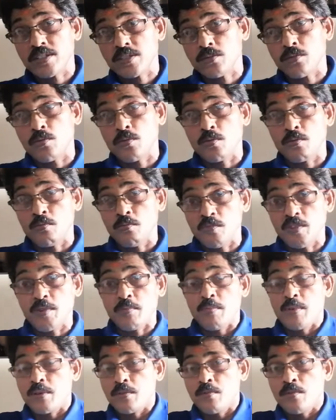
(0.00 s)
this goal, very
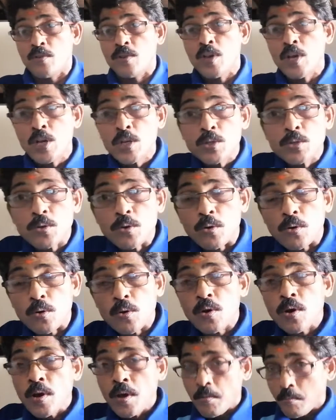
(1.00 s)
big goal.
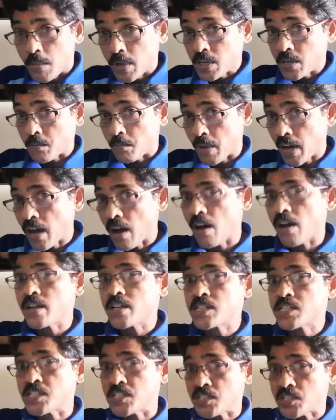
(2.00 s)
So but my
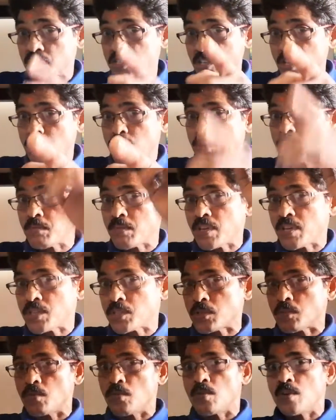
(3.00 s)
honesty is same
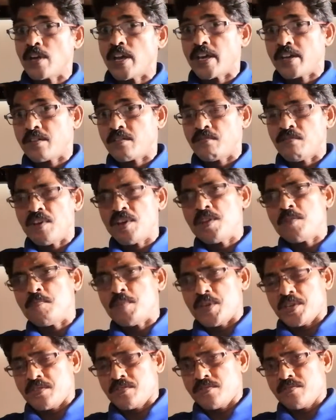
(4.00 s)
his goal, like very
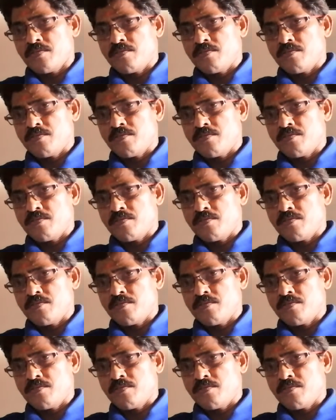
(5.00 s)
big